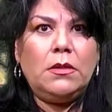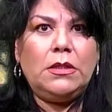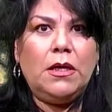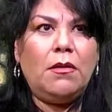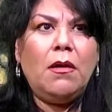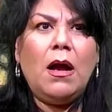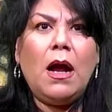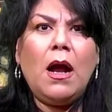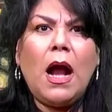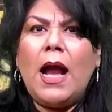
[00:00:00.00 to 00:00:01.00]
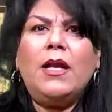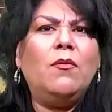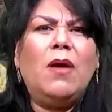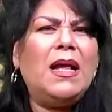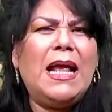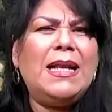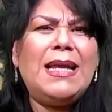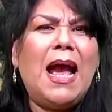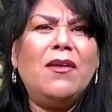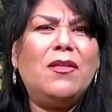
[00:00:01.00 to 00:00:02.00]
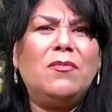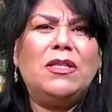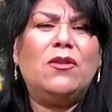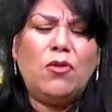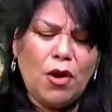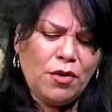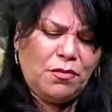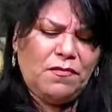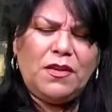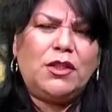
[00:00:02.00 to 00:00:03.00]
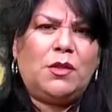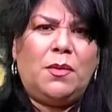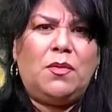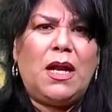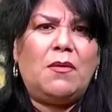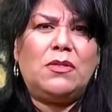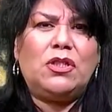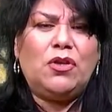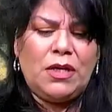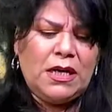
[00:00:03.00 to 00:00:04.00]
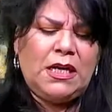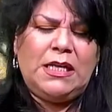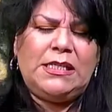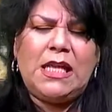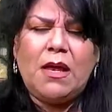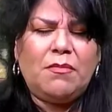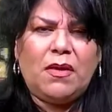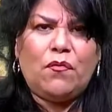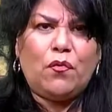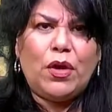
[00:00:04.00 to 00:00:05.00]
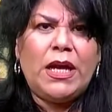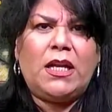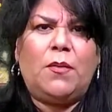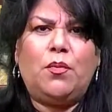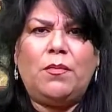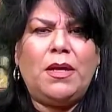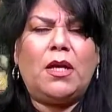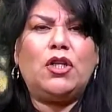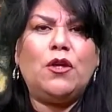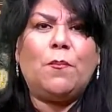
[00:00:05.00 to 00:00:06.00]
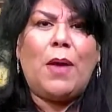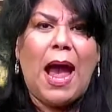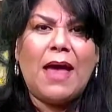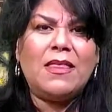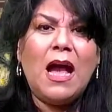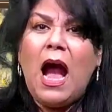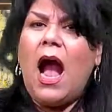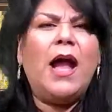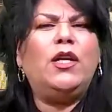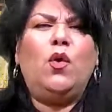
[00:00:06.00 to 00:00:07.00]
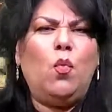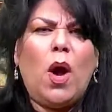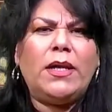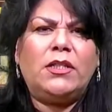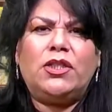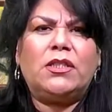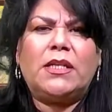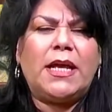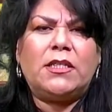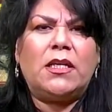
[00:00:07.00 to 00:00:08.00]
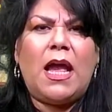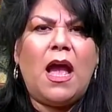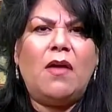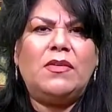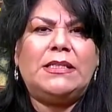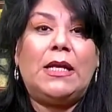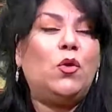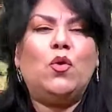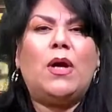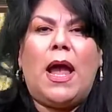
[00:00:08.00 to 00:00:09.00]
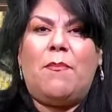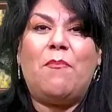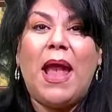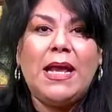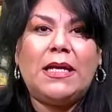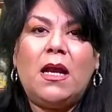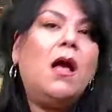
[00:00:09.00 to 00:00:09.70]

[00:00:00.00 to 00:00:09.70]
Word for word: You know, I don't want, now that when the Lord revealed to me what I was doing and he set me free and he put me on a new path, I don't want to just get to heaven saying, oh, I made it.